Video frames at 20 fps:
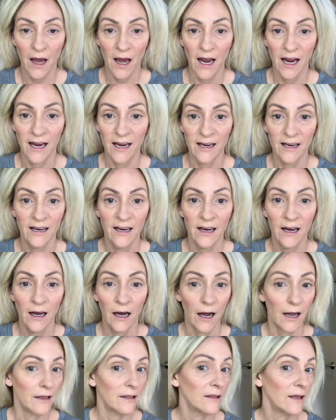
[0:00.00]
I
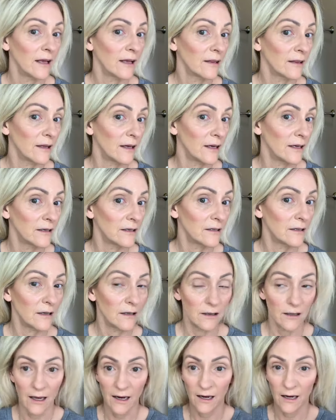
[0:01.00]
I think that
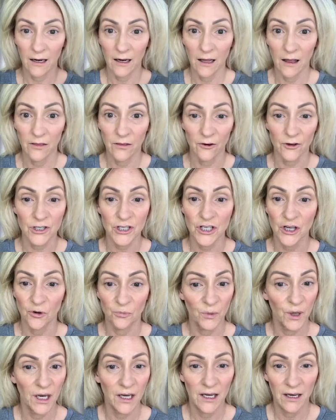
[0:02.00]
like there's so
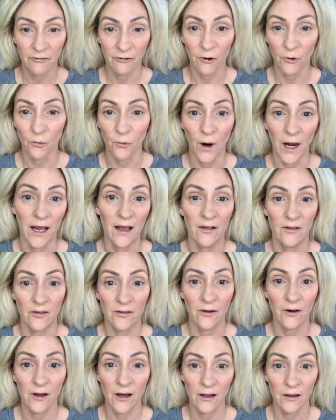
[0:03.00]
many different ways
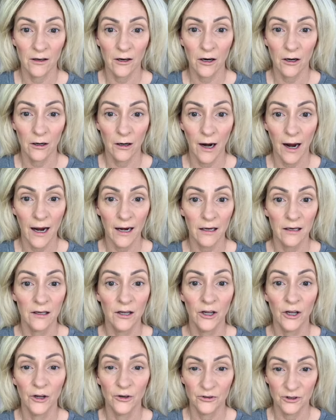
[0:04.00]
to color correct. You